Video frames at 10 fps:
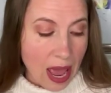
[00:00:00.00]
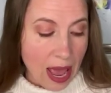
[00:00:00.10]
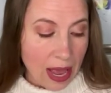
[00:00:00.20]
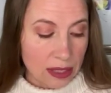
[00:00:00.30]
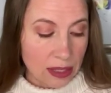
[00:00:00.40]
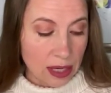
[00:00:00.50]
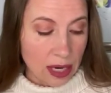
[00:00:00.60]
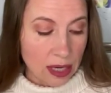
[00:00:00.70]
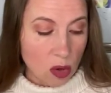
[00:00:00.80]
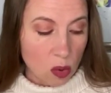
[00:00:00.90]
And
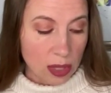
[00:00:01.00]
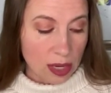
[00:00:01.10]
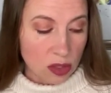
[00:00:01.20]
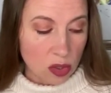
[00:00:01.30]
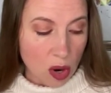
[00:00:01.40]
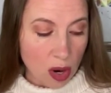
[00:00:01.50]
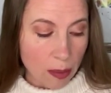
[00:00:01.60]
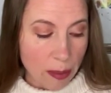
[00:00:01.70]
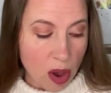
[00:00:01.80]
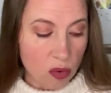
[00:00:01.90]
it goes on to talk
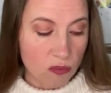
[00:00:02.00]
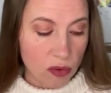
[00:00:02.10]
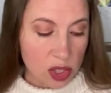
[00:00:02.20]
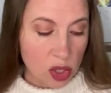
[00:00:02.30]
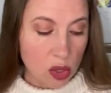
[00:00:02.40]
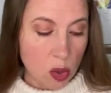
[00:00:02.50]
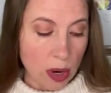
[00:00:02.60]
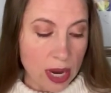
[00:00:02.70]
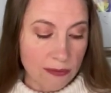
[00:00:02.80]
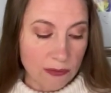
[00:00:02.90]
about rigid
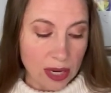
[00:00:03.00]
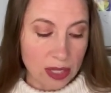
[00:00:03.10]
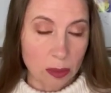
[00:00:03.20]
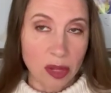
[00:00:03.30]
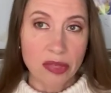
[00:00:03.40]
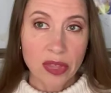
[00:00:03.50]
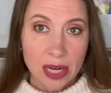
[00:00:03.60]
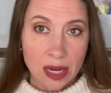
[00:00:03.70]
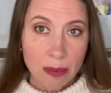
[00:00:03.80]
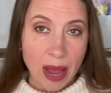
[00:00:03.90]
or inflexible
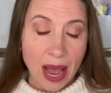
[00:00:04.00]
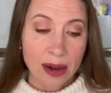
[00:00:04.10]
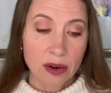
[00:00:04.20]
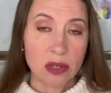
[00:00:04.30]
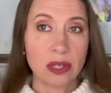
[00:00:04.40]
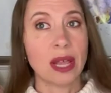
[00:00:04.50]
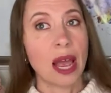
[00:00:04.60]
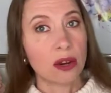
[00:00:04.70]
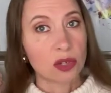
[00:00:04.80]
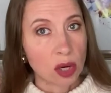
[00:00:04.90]
thinking patterns
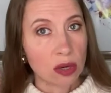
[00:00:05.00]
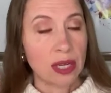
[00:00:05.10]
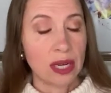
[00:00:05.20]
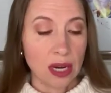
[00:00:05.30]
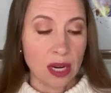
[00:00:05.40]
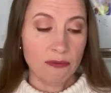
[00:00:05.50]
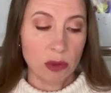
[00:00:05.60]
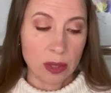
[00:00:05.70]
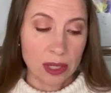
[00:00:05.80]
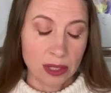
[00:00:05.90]
that certainly can
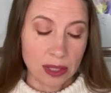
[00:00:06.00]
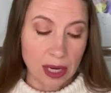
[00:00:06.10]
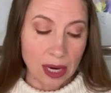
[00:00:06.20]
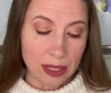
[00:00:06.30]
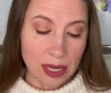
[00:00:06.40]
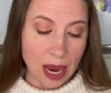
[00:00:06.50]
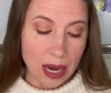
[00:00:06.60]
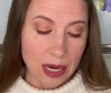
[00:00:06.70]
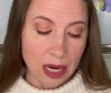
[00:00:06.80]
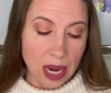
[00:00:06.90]
influence
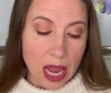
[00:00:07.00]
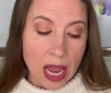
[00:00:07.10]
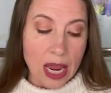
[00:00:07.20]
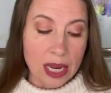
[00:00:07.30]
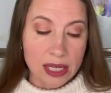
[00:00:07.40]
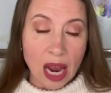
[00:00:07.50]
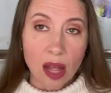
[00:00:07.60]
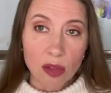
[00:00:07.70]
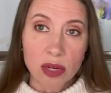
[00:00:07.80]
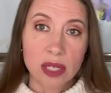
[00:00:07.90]
anxiety.
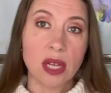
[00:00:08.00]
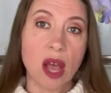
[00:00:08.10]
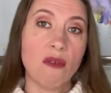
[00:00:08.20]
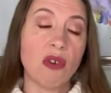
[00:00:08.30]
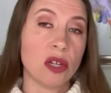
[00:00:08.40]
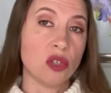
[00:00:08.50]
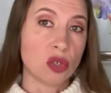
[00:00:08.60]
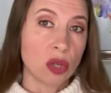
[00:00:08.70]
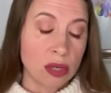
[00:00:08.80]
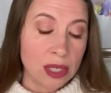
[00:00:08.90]
Intolerance of
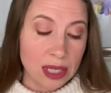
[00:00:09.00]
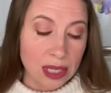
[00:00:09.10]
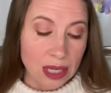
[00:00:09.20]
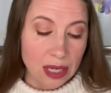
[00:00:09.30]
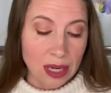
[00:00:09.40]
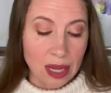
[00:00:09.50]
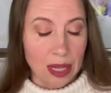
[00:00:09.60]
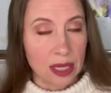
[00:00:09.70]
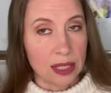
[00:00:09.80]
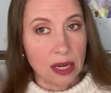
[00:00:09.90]
uncertainty,
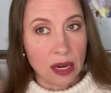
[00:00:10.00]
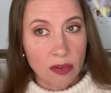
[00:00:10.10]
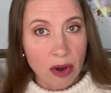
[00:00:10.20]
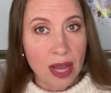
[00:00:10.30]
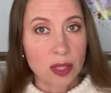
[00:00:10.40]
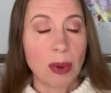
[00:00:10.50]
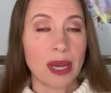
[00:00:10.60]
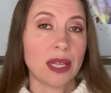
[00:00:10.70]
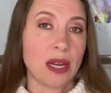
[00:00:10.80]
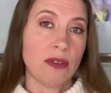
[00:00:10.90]
that's another
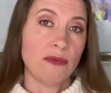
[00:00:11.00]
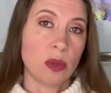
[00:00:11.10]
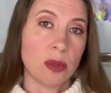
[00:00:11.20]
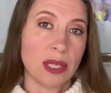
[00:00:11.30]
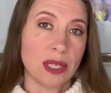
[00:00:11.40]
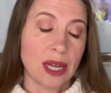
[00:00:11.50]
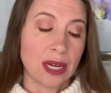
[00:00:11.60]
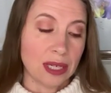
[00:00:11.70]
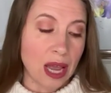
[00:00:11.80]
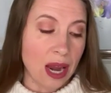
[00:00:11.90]
aspect that influences
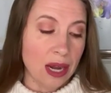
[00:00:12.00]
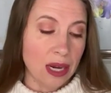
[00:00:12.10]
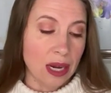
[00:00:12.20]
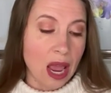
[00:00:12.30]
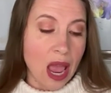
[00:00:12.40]
anxiety.